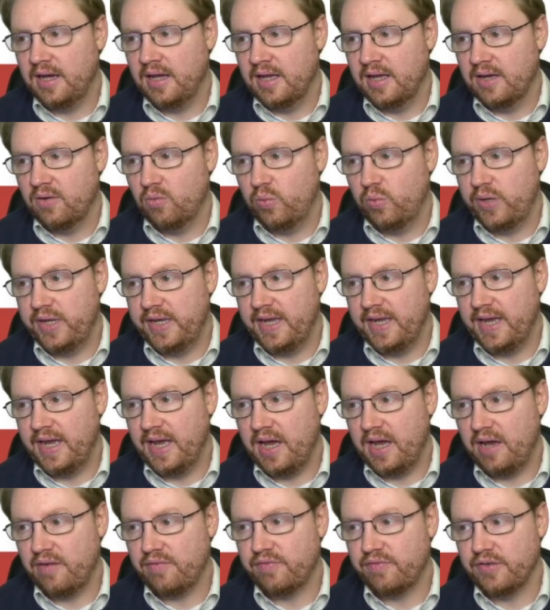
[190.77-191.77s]
We
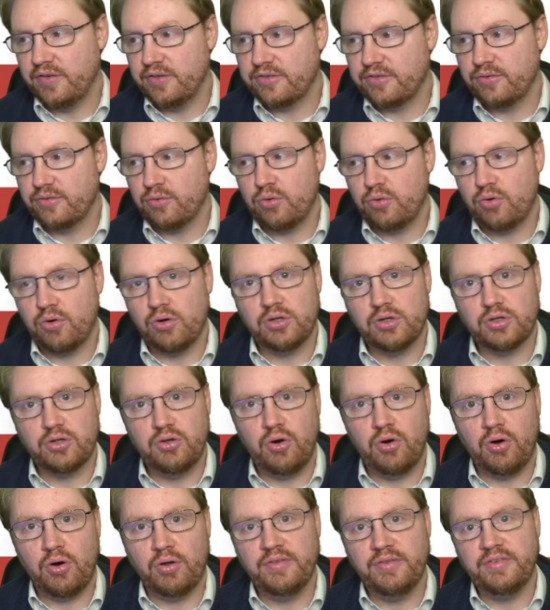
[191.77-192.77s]
have a so-called
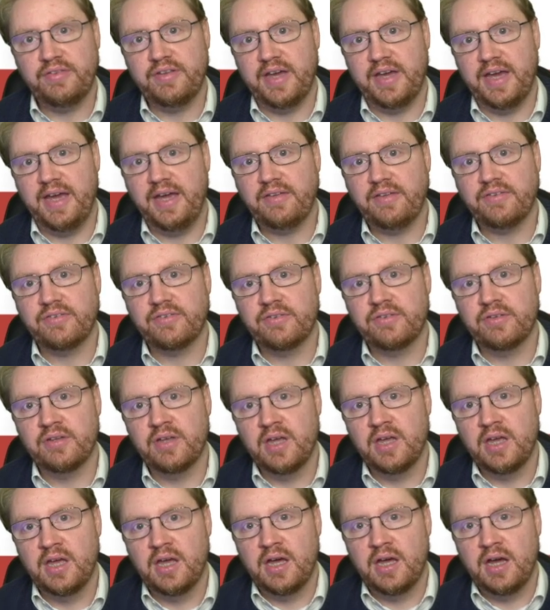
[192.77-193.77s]
context.
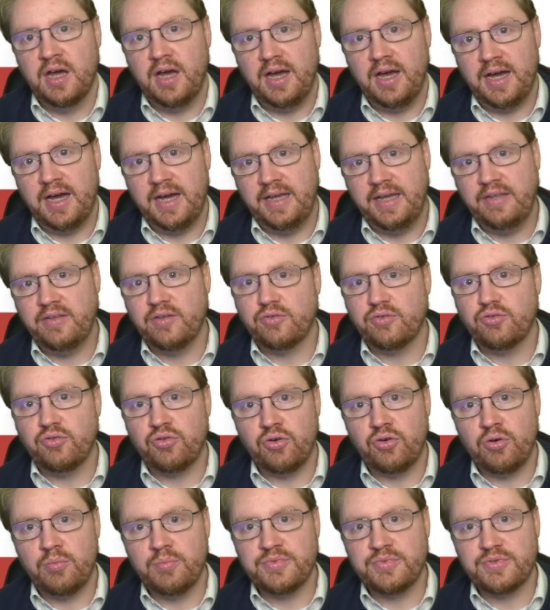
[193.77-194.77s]
In the
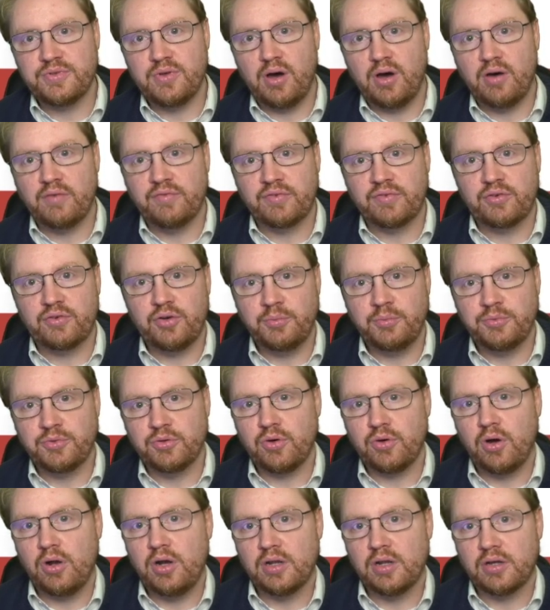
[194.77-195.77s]
terms of
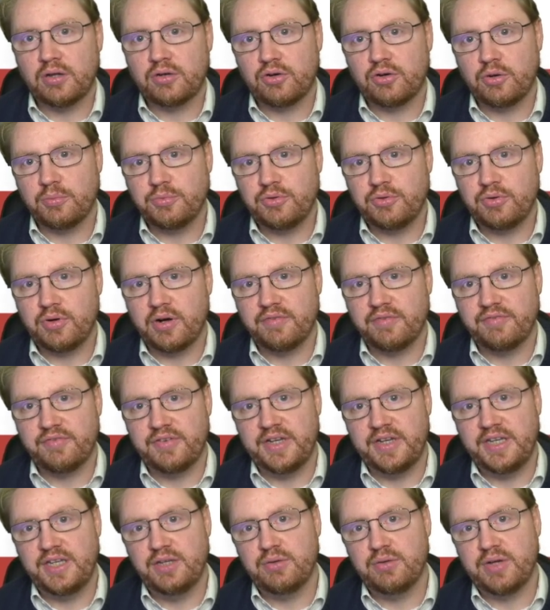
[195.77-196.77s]
cryptography,
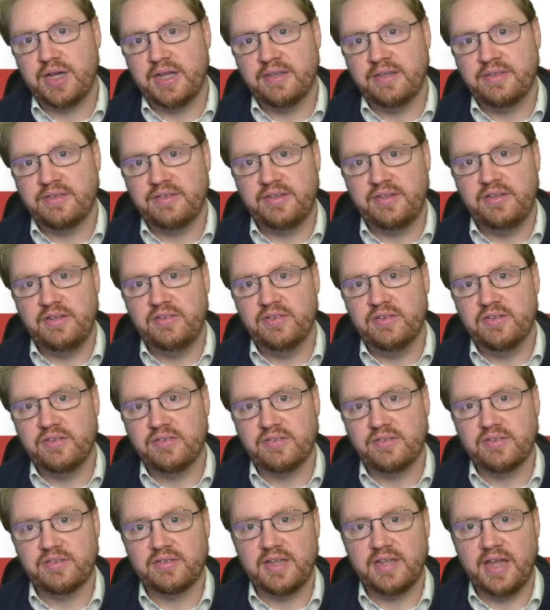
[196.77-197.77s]
you can see this
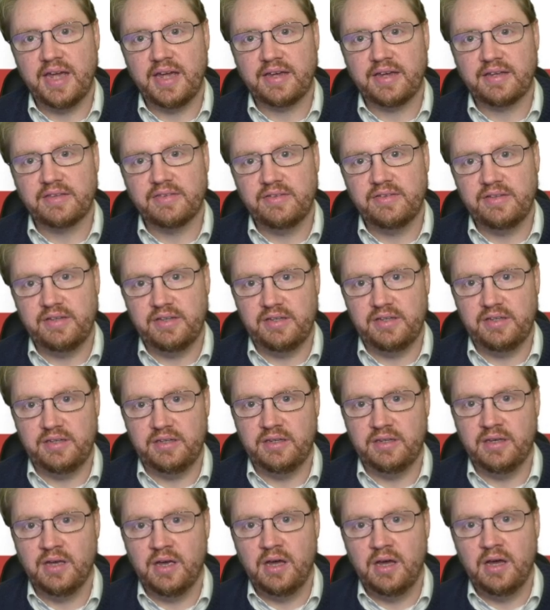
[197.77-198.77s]
is like the
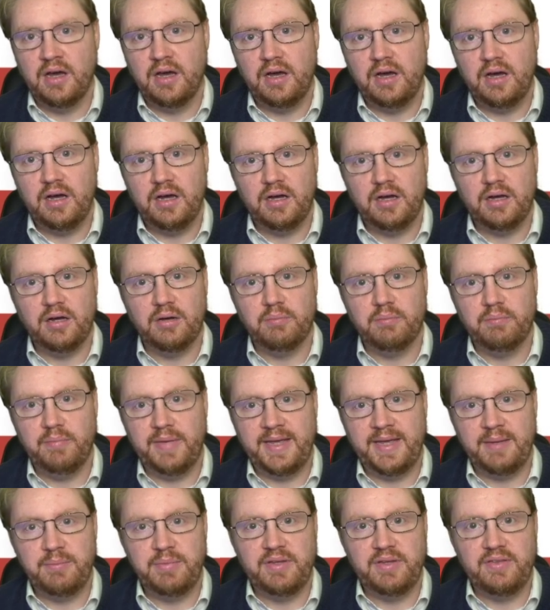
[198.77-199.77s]

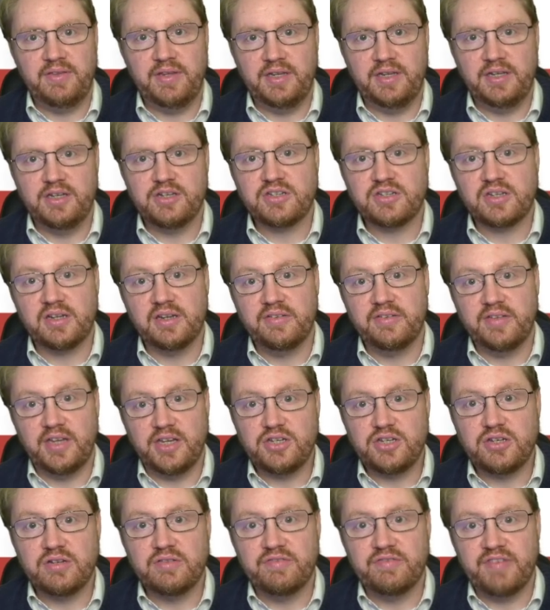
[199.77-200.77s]
maybe the
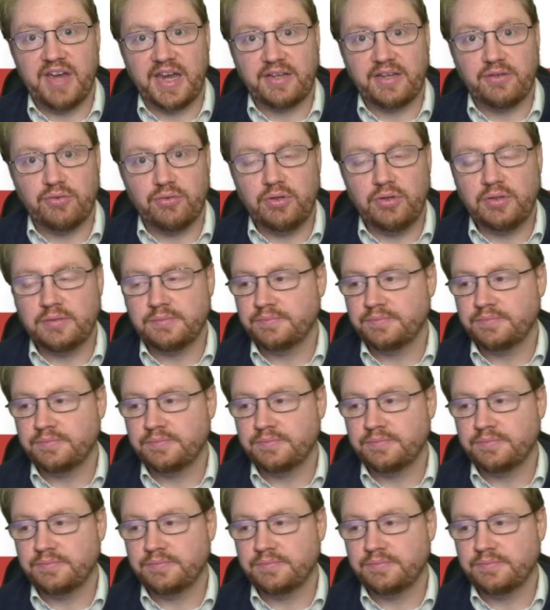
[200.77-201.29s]
initialization vector.